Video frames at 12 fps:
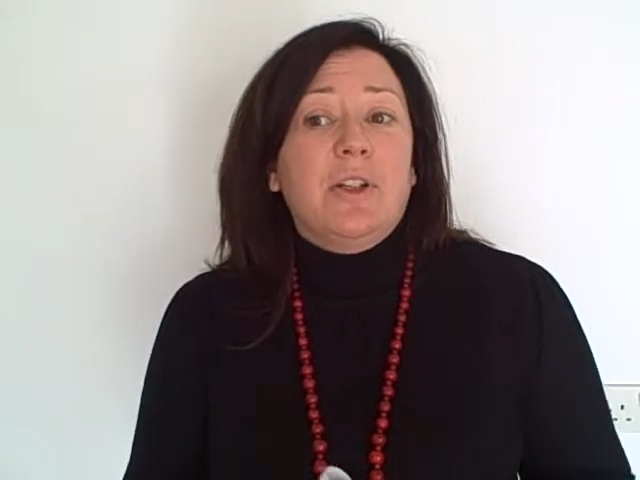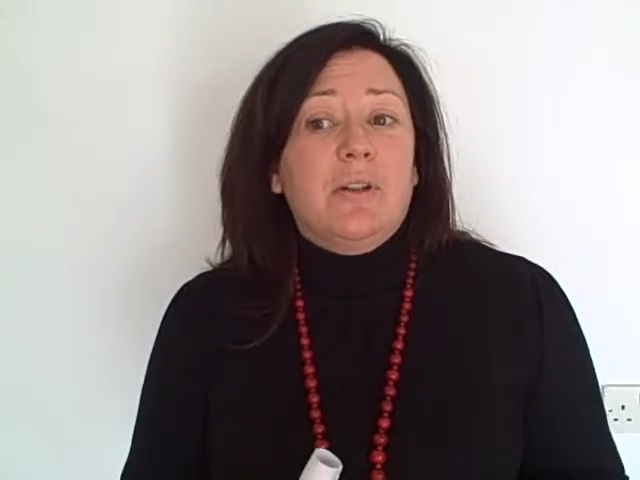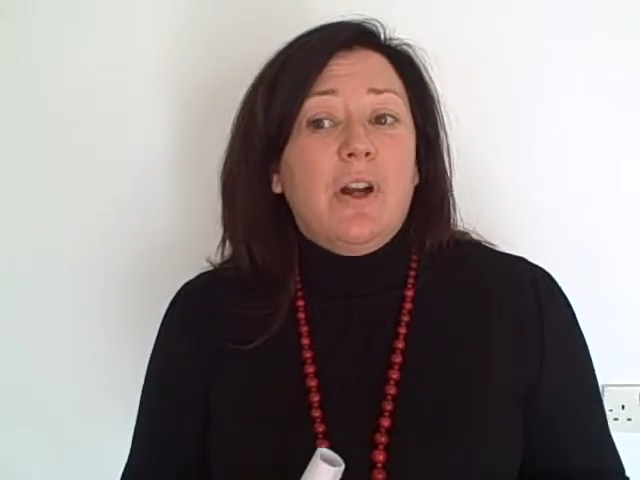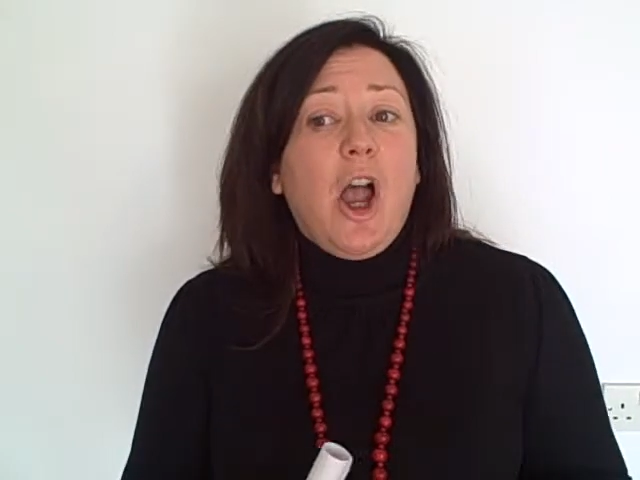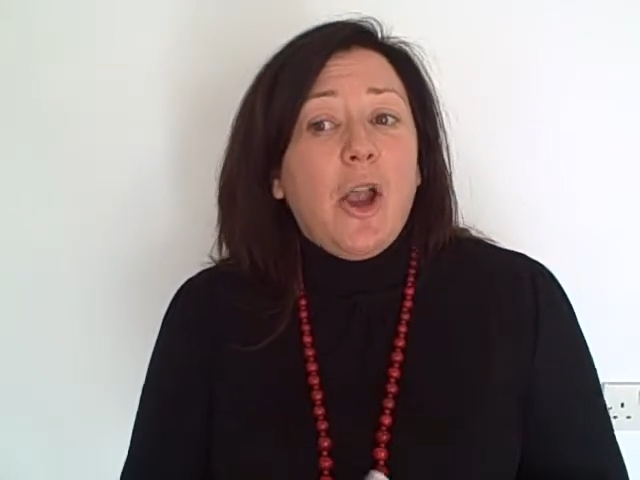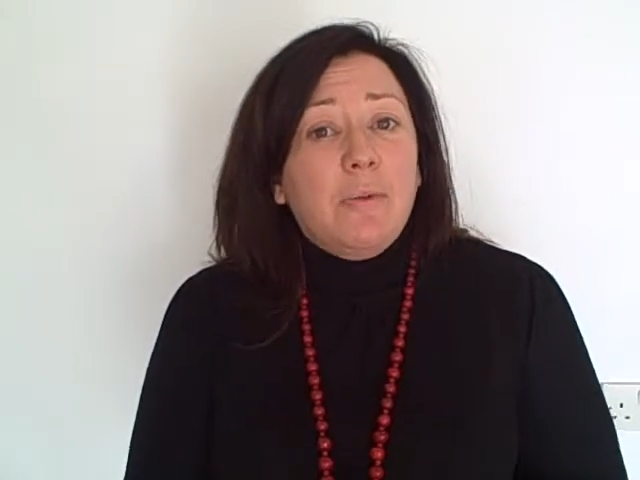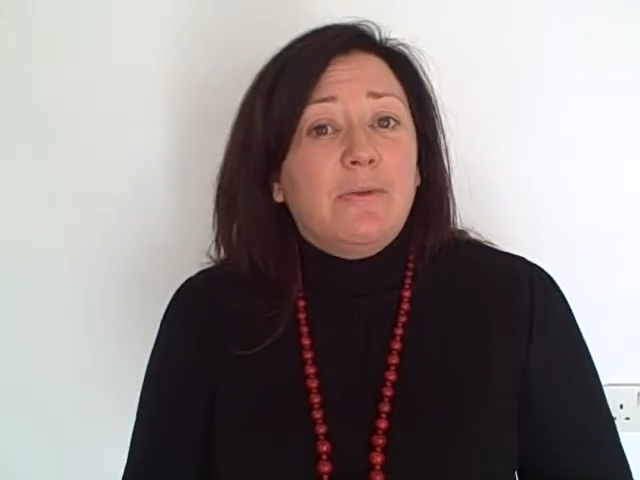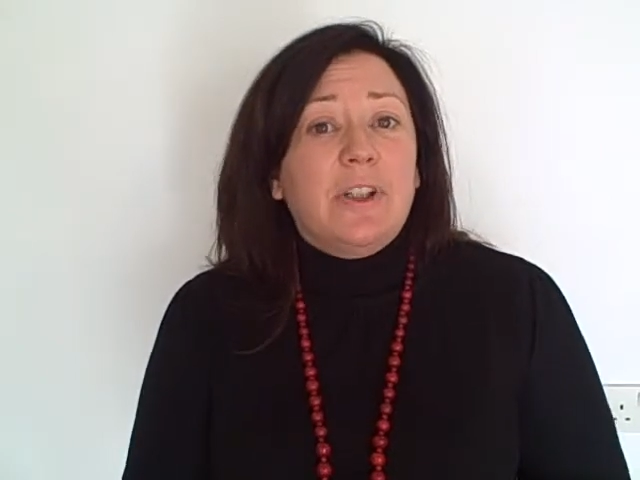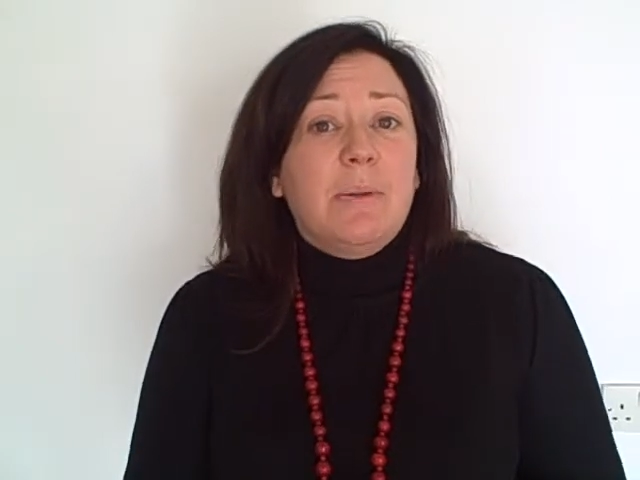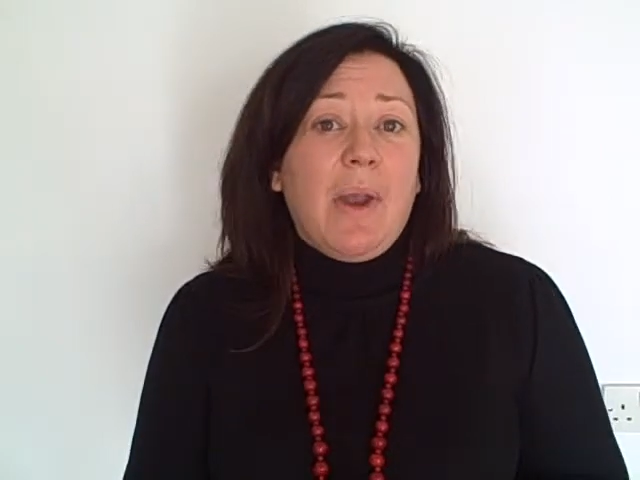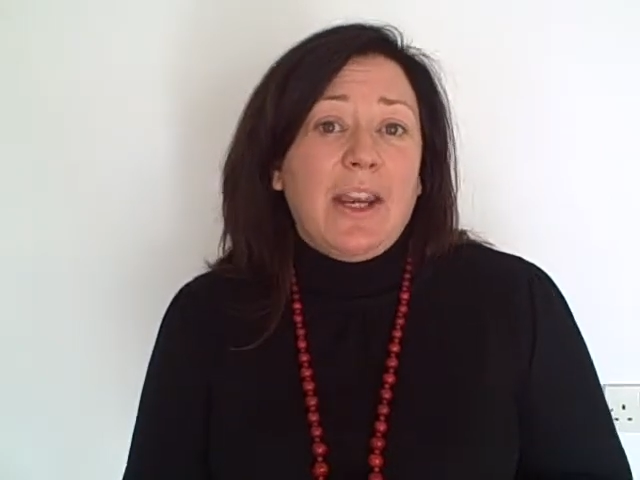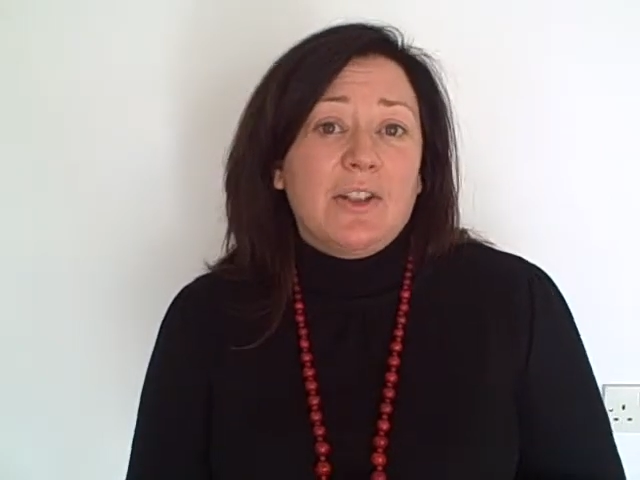and hopefully
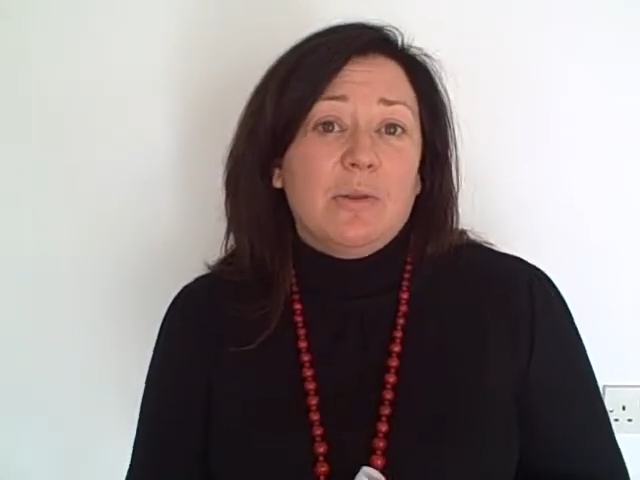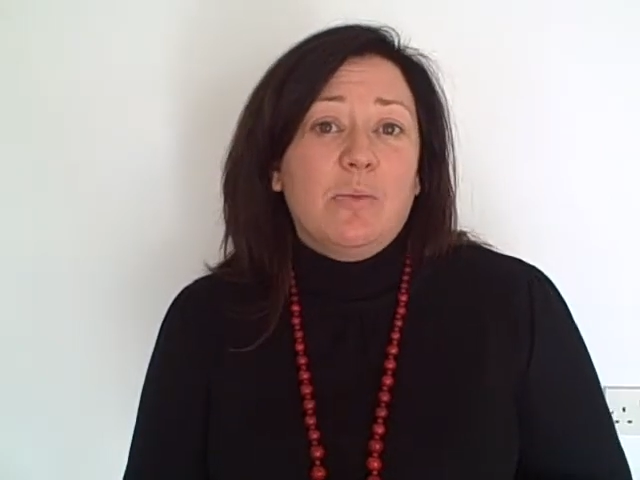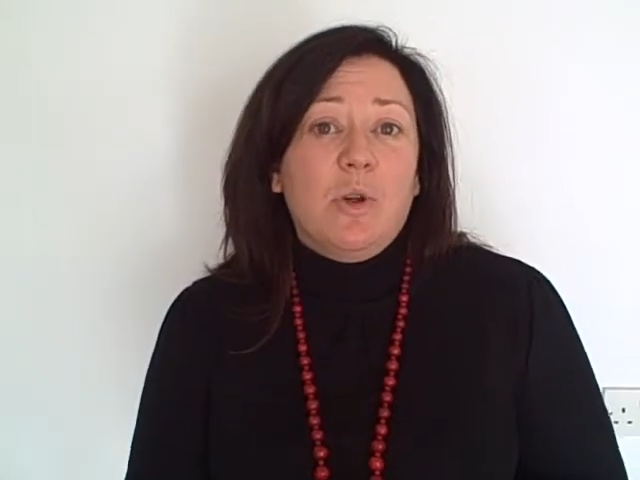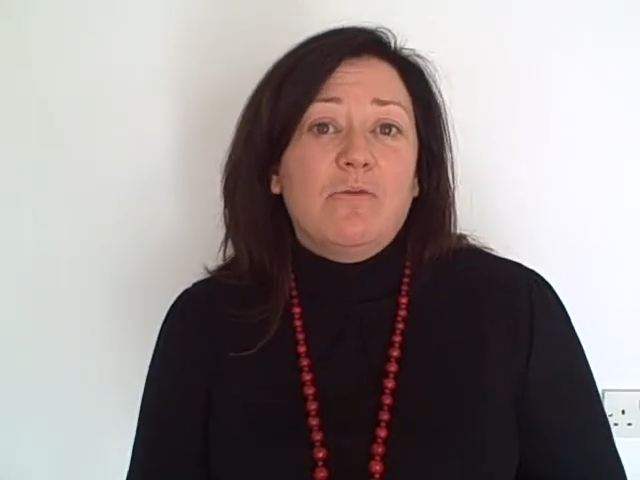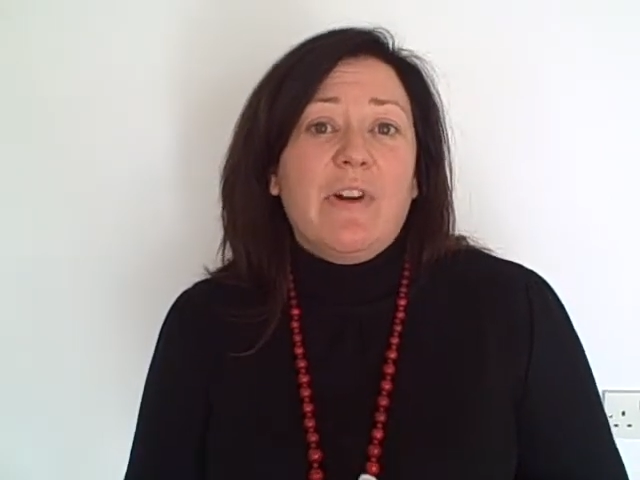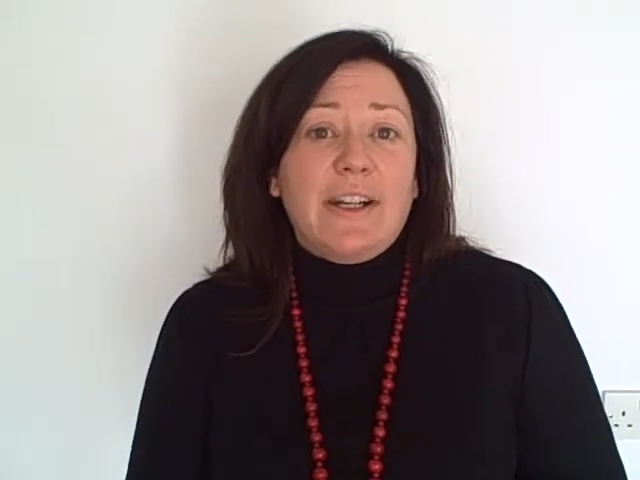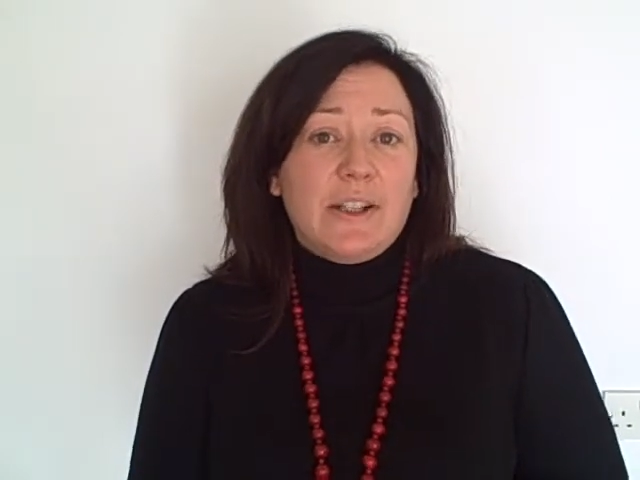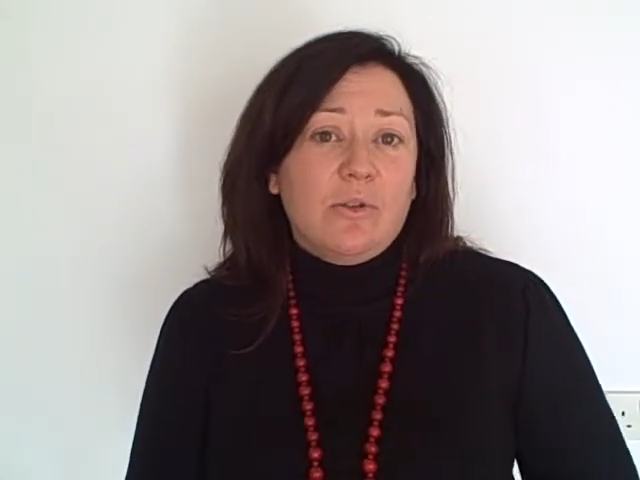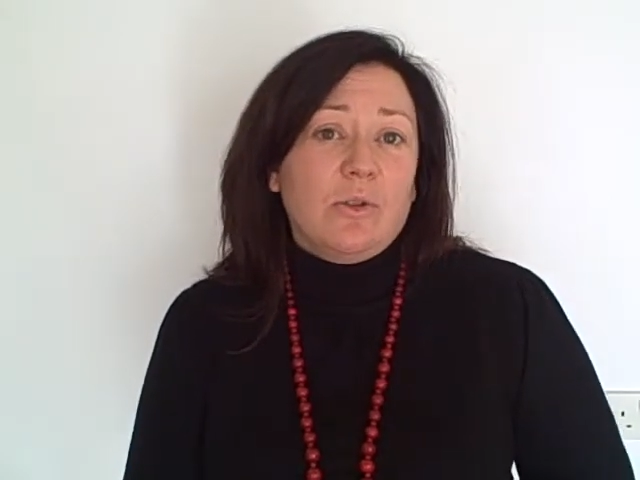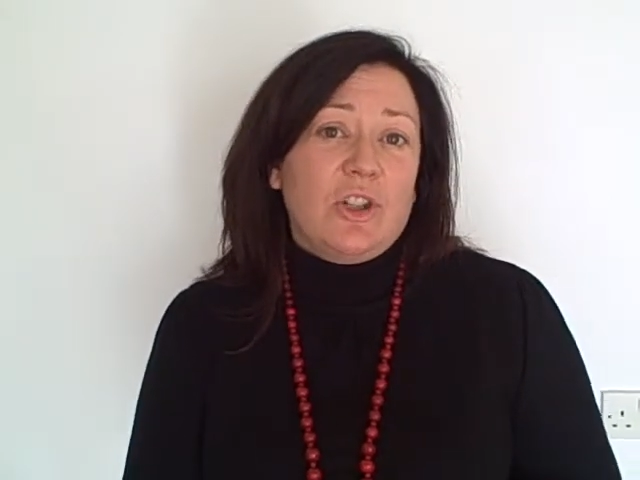make some more radical